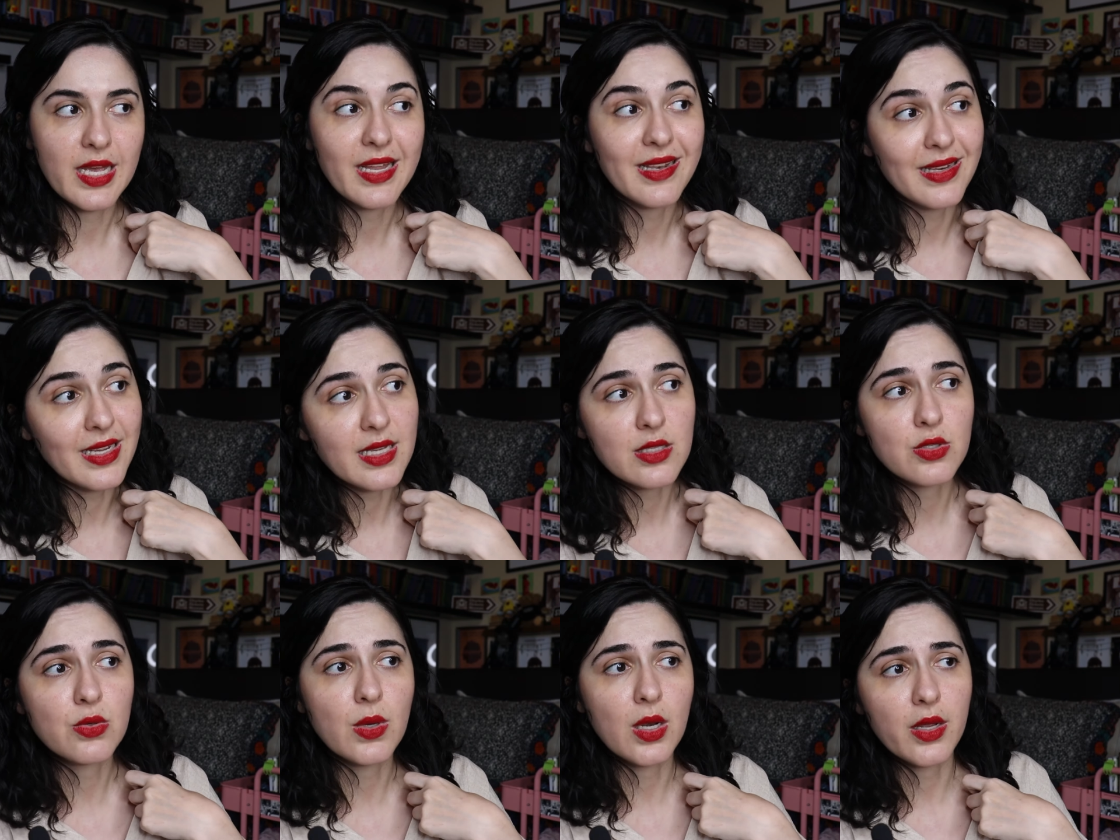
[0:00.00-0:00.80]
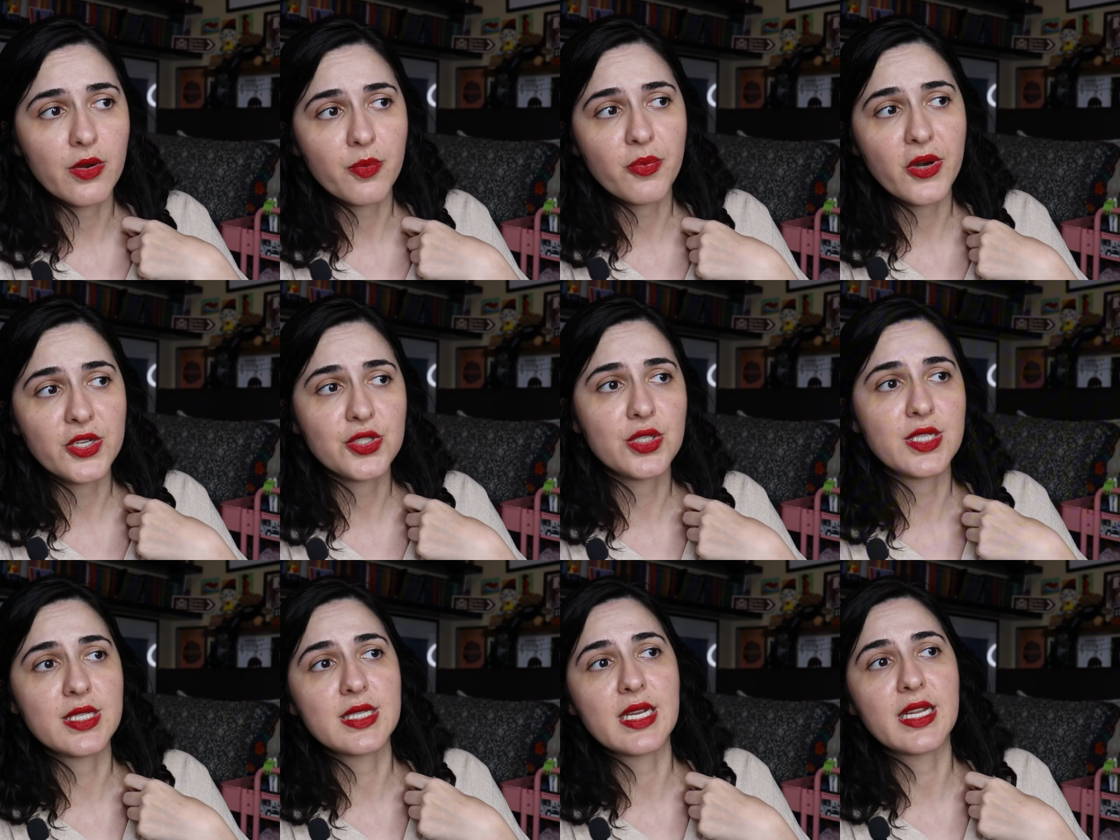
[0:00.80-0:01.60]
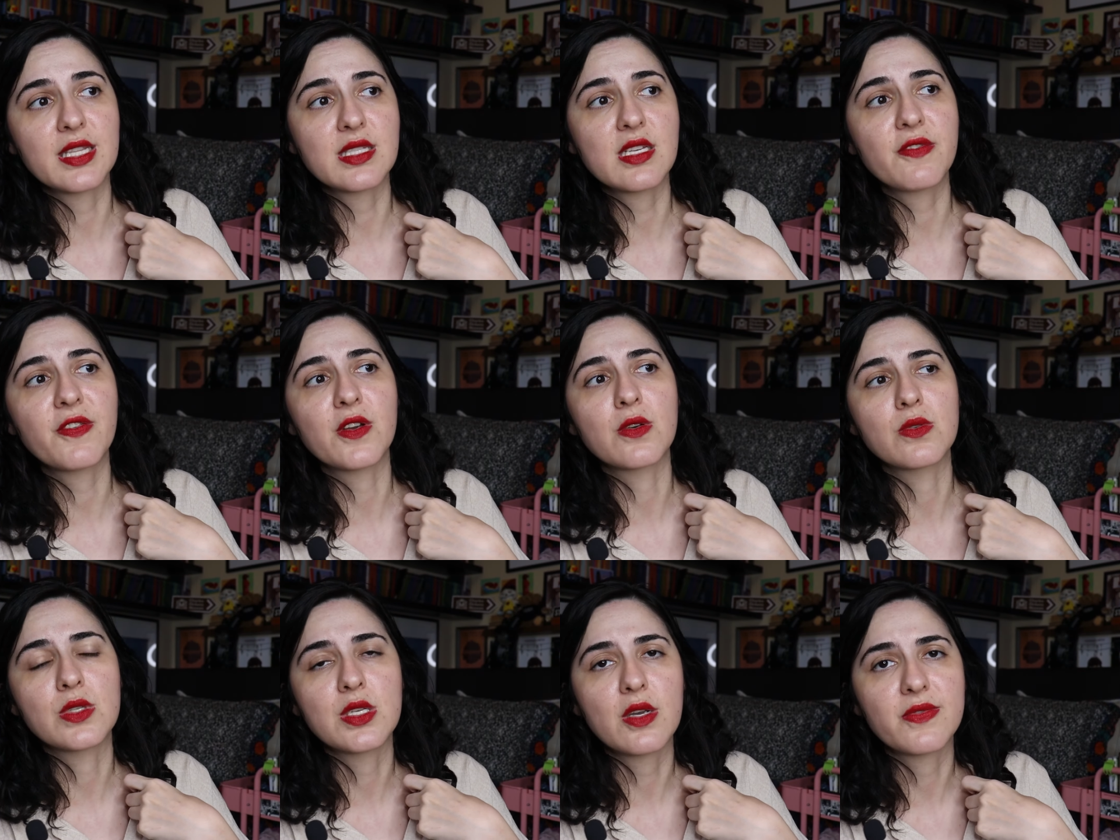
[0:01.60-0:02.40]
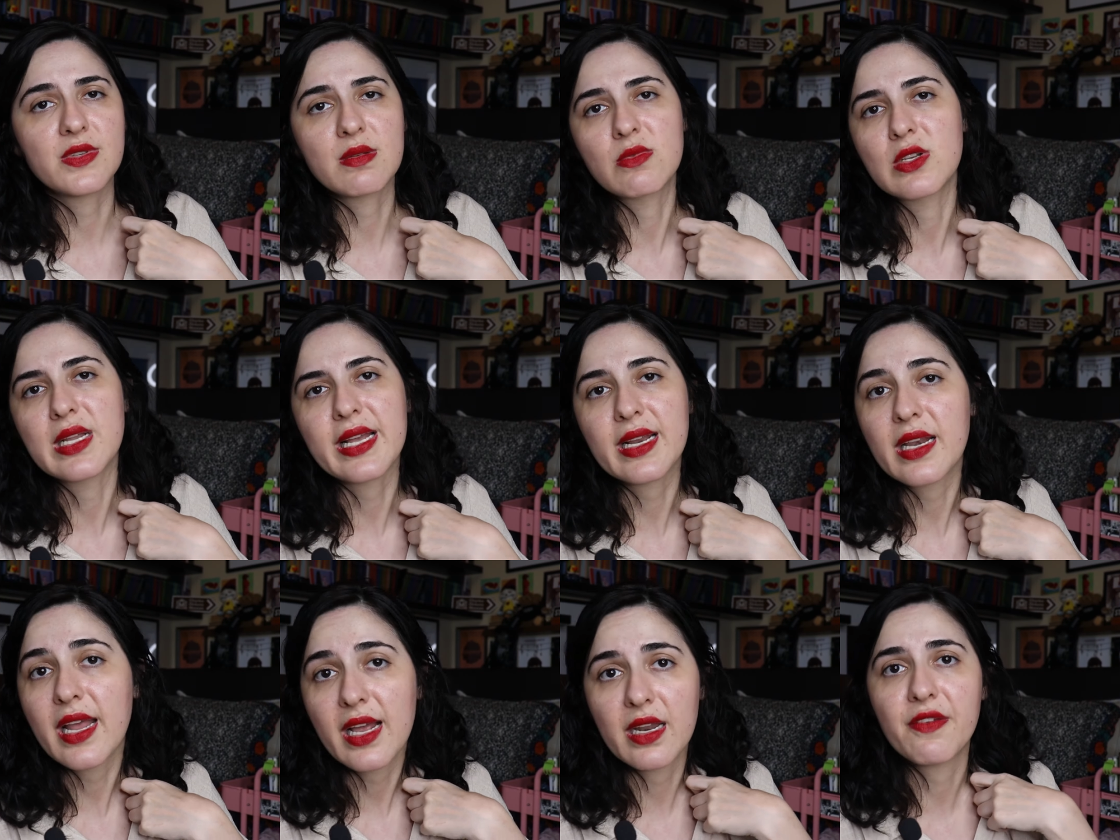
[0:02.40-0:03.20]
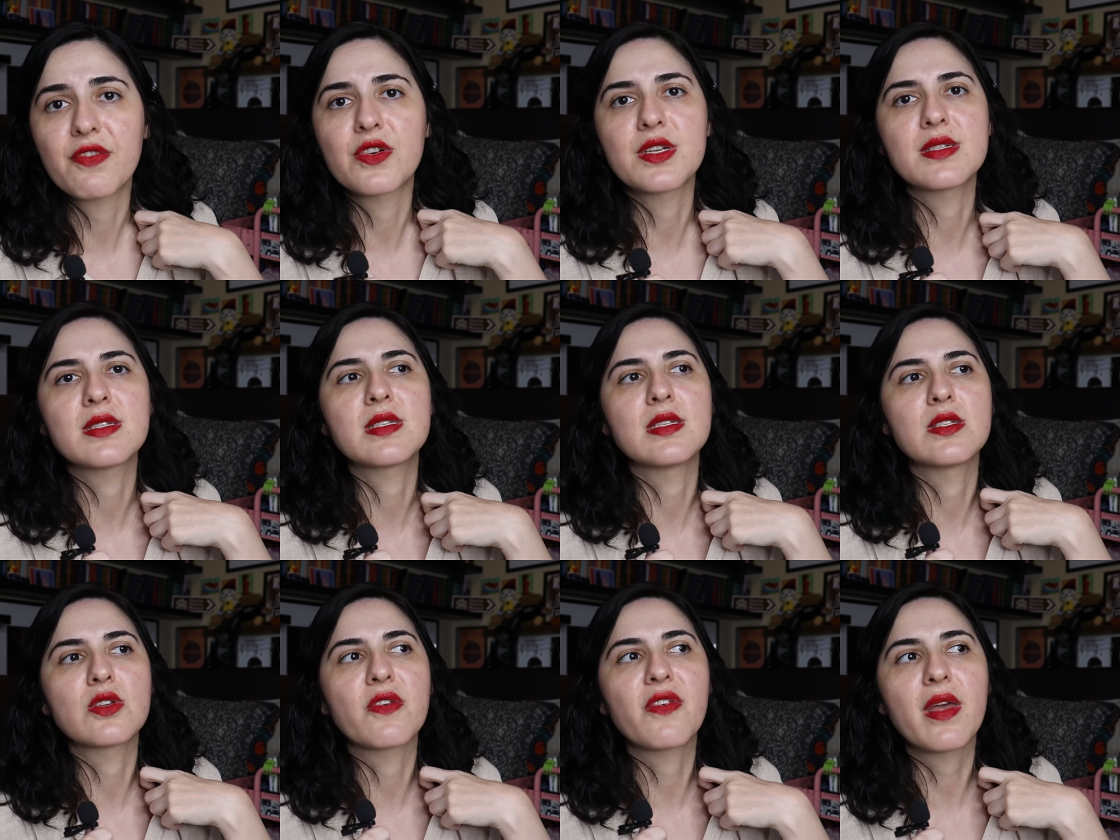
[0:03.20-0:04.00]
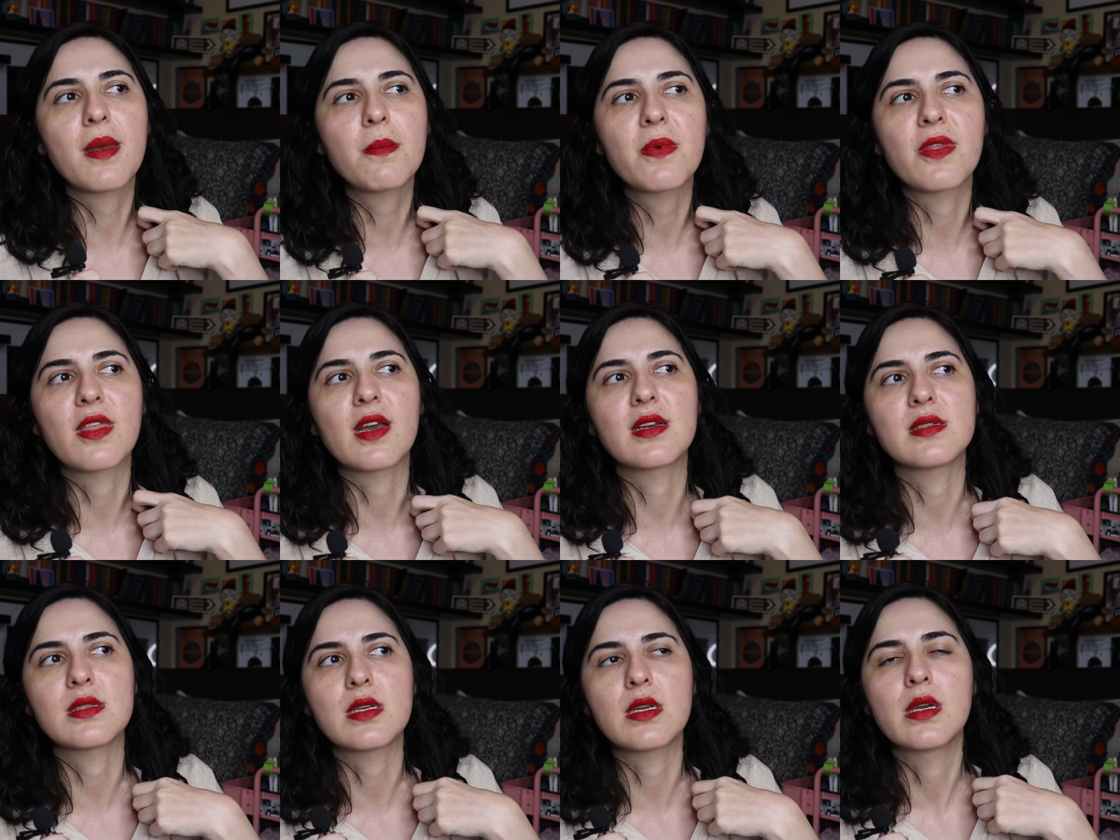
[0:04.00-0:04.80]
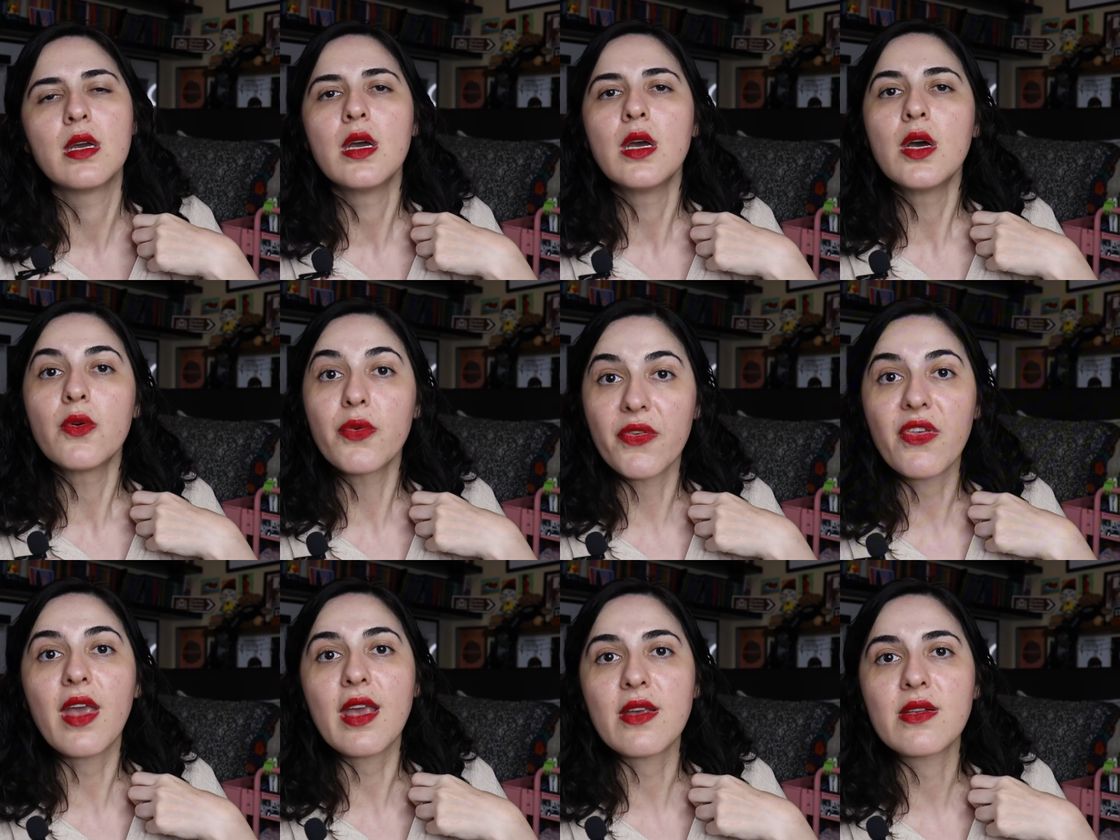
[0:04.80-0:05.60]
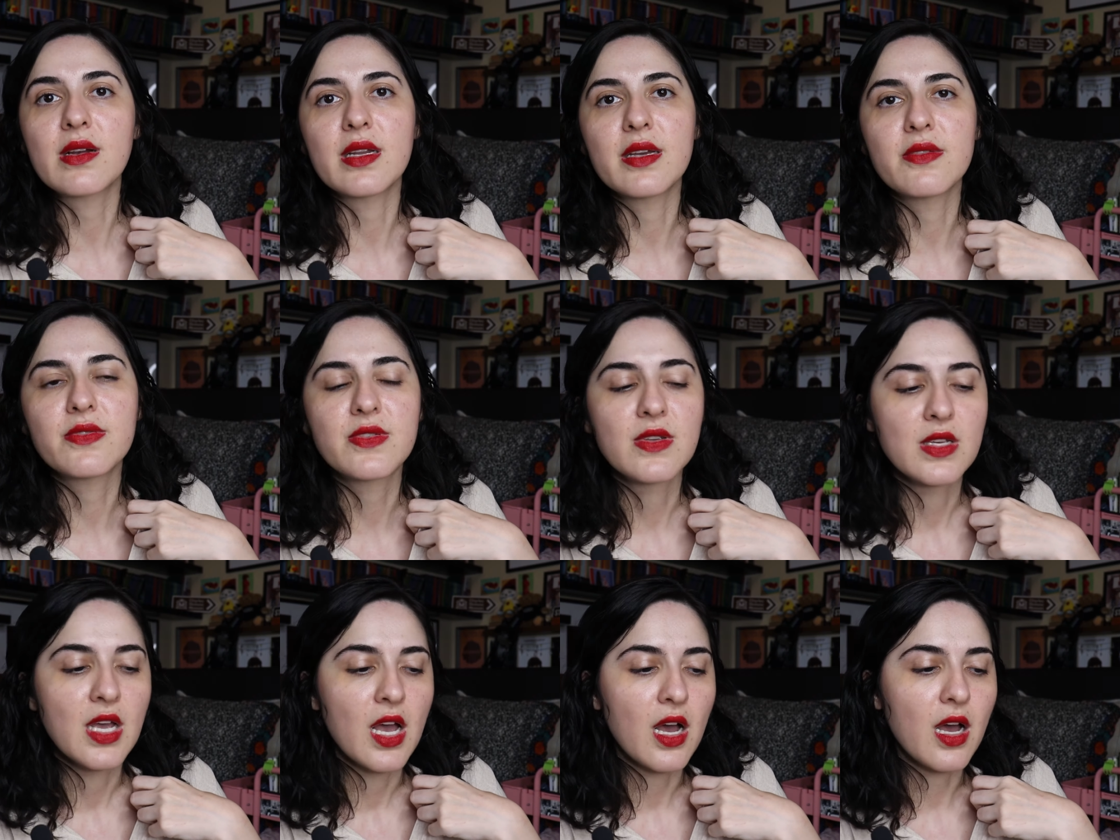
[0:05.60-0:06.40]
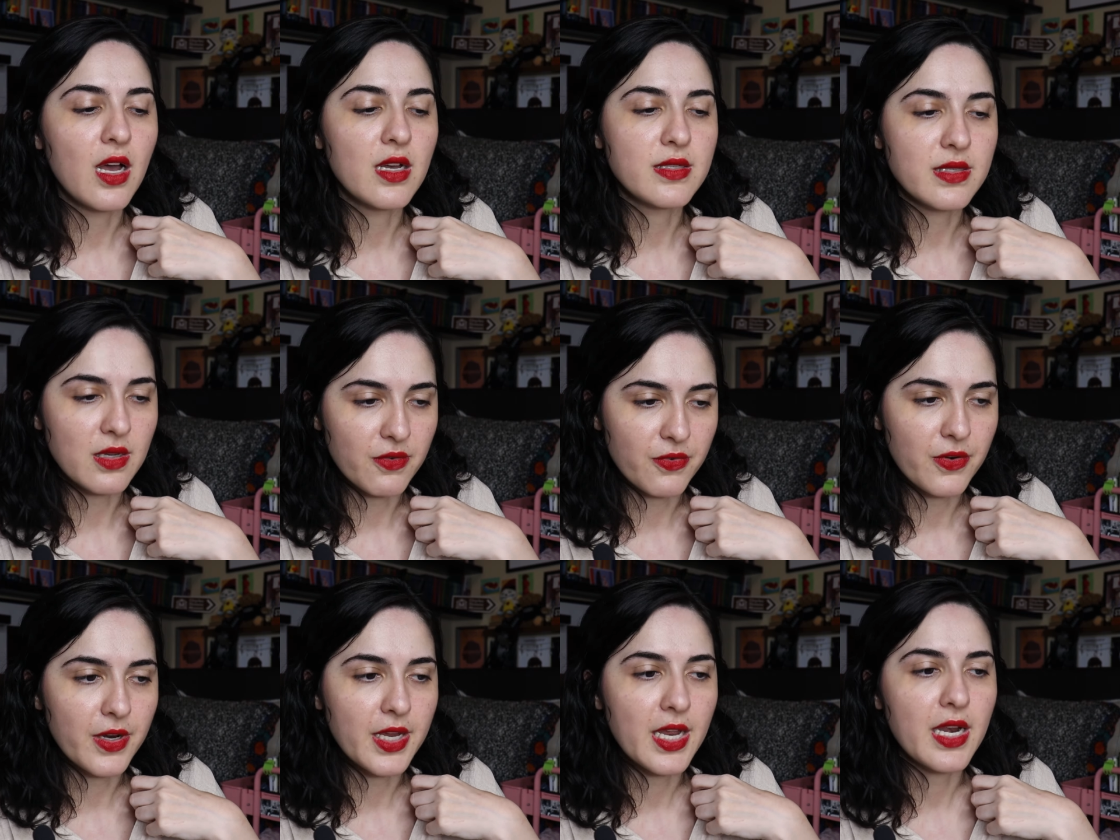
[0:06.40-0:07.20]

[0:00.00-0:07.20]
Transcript: That leads to a lot of prejudice and a difficulty of someone like Nellie, for instance, of empathizing with Heathcliff's suffering.